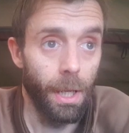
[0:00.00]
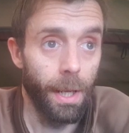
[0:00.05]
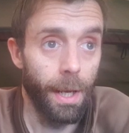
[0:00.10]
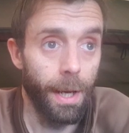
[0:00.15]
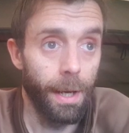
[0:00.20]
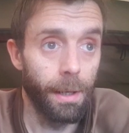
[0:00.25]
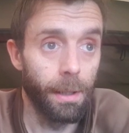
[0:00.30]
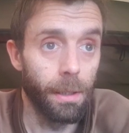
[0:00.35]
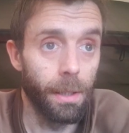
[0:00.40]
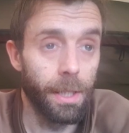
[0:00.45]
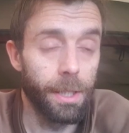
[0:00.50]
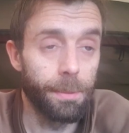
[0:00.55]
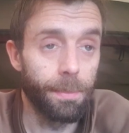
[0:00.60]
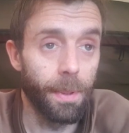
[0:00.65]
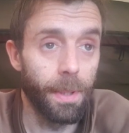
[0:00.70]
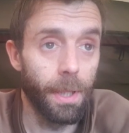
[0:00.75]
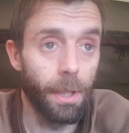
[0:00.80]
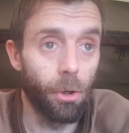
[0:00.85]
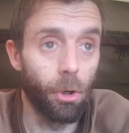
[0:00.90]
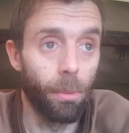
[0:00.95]
yeah, he's
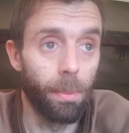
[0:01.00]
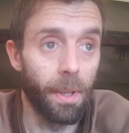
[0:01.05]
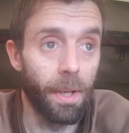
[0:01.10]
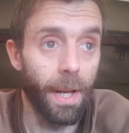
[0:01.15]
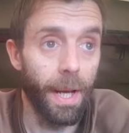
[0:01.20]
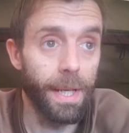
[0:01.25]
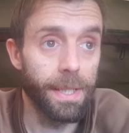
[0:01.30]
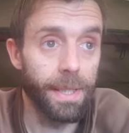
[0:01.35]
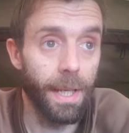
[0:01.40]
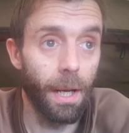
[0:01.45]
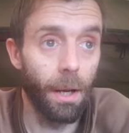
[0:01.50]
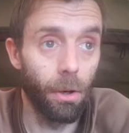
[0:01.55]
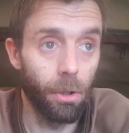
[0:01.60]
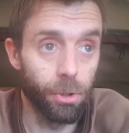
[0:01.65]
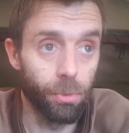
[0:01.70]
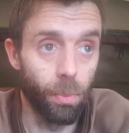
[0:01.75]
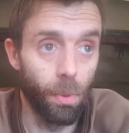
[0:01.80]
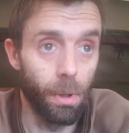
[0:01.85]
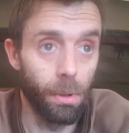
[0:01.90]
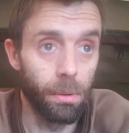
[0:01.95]
been here a couple of days. He
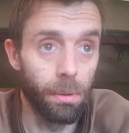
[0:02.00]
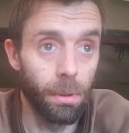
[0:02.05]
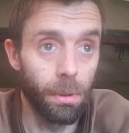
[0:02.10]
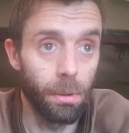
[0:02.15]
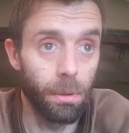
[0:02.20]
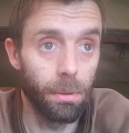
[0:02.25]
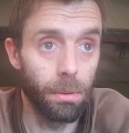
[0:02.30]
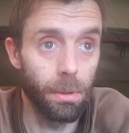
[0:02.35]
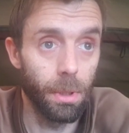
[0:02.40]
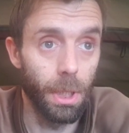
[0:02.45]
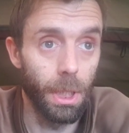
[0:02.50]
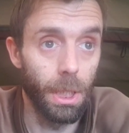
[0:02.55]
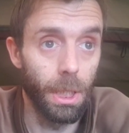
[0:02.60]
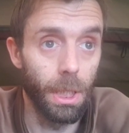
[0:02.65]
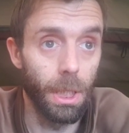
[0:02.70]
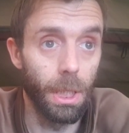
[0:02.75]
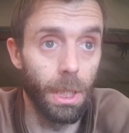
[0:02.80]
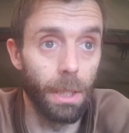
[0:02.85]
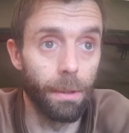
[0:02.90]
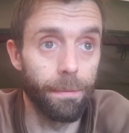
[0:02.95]
lost one
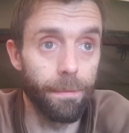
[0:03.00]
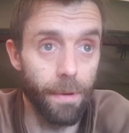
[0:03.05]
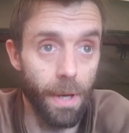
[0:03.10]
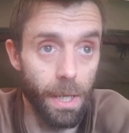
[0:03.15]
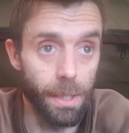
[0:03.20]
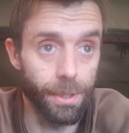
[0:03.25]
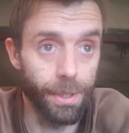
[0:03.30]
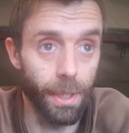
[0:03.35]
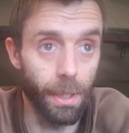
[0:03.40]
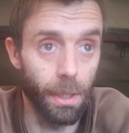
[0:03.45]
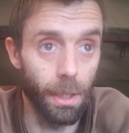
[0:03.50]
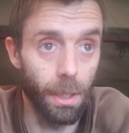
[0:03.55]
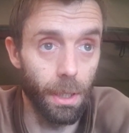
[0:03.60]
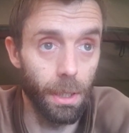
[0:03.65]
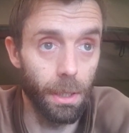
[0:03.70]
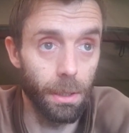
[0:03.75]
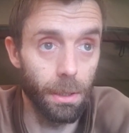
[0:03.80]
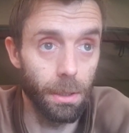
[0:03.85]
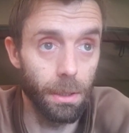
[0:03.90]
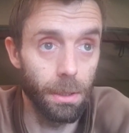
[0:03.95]
Thursday night,